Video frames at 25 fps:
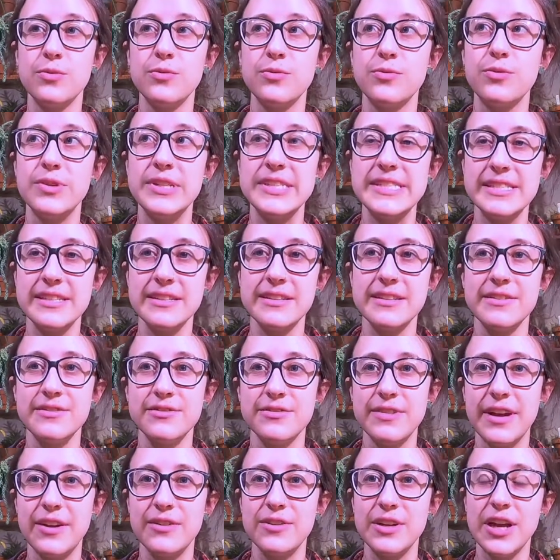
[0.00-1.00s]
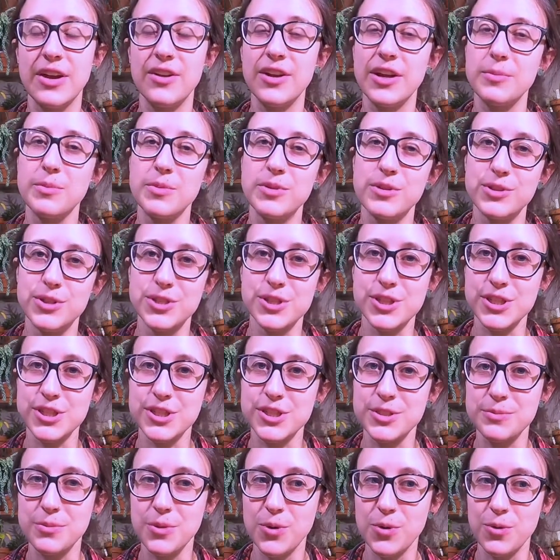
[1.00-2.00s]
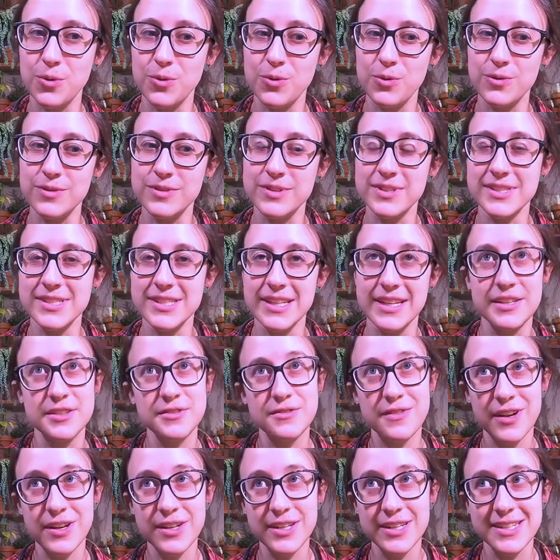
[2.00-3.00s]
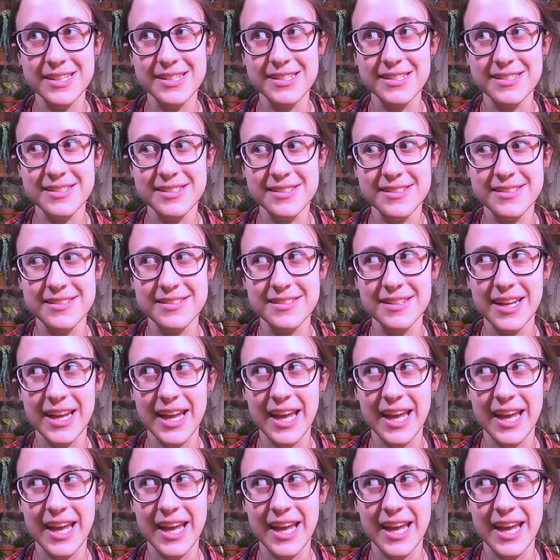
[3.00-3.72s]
recently found out I'm allergic to mold / fungus,